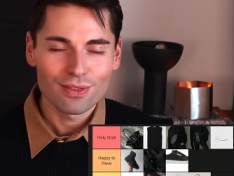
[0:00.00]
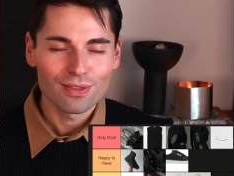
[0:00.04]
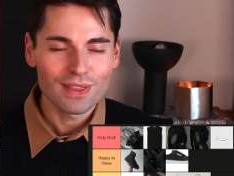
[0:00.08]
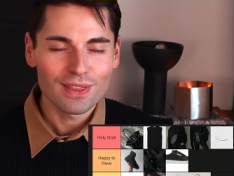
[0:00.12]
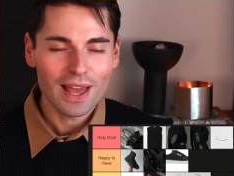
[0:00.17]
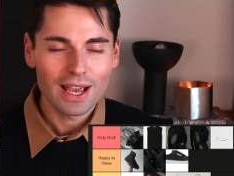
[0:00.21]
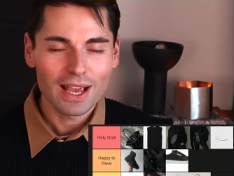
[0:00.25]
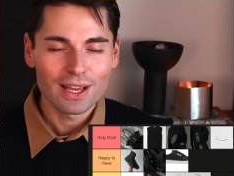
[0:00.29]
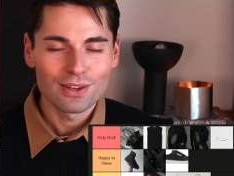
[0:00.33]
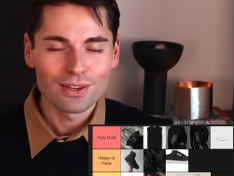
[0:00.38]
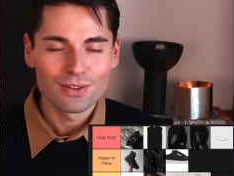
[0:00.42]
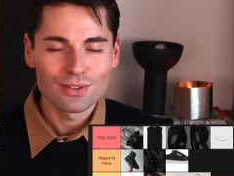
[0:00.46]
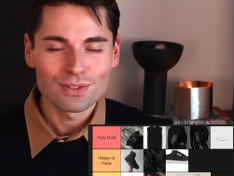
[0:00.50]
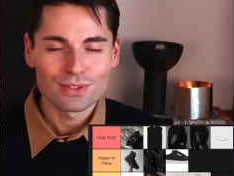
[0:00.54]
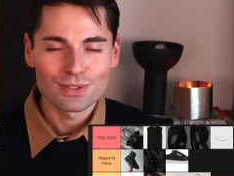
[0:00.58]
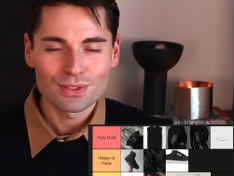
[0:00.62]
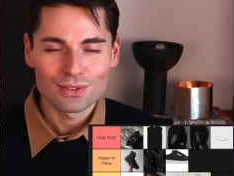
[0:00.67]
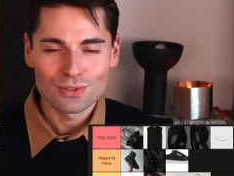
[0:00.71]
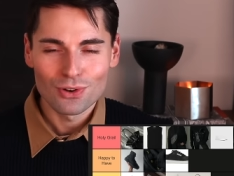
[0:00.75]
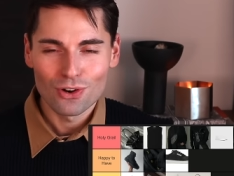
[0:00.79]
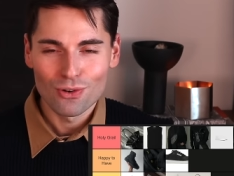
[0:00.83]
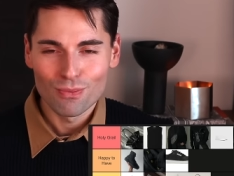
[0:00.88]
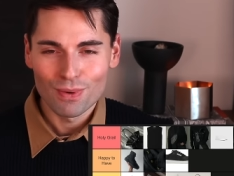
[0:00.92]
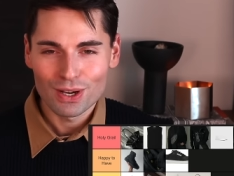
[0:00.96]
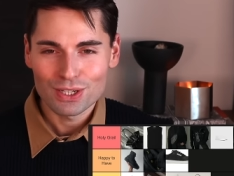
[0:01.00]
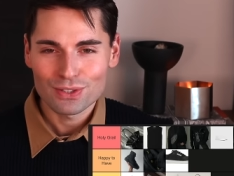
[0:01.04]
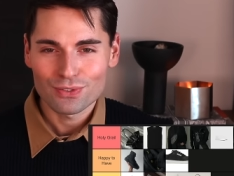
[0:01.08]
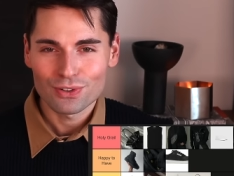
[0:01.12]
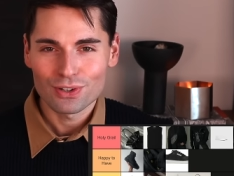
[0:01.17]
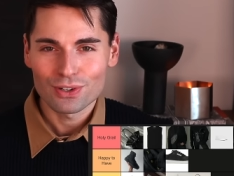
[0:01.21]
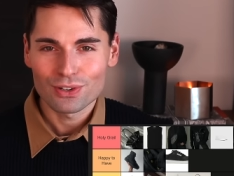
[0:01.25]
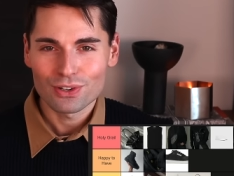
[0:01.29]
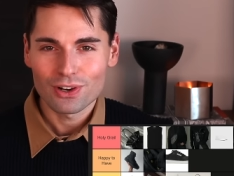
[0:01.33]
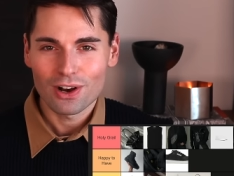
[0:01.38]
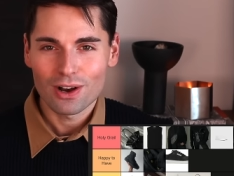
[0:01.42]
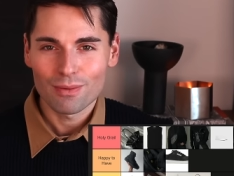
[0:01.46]
Thank you so much
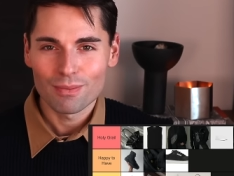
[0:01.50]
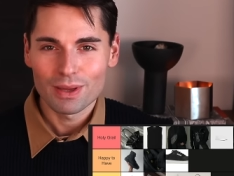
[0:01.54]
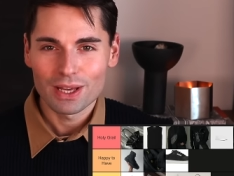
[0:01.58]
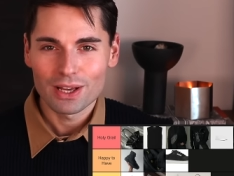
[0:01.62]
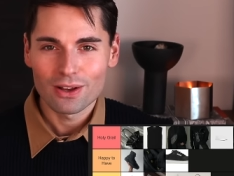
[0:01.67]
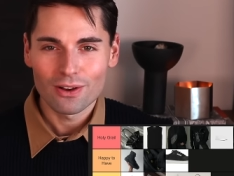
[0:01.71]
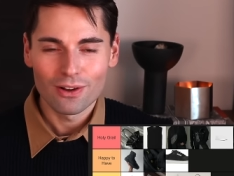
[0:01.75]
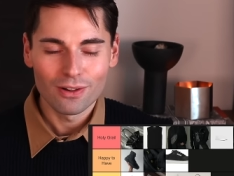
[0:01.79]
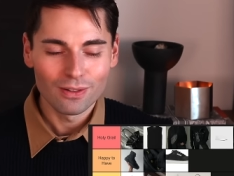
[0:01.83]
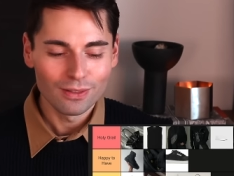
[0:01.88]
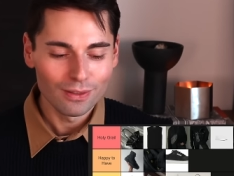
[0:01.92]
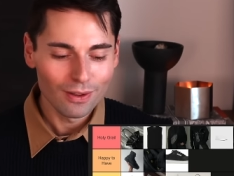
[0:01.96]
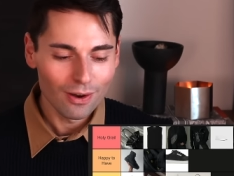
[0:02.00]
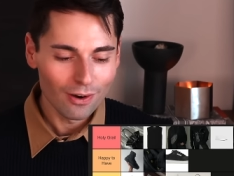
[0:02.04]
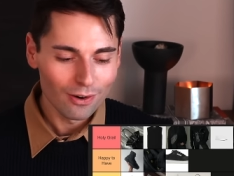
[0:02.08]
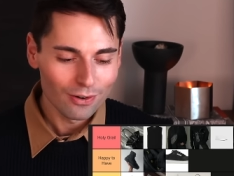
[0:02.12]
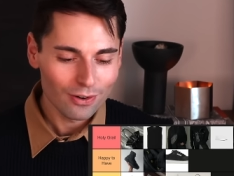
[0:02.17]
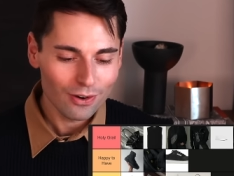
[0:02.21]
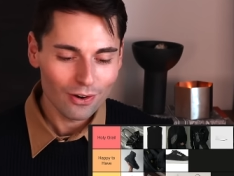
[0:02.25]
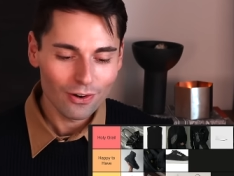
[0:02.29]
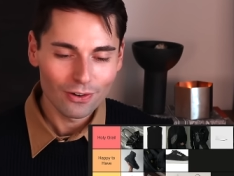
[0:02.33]
for coming along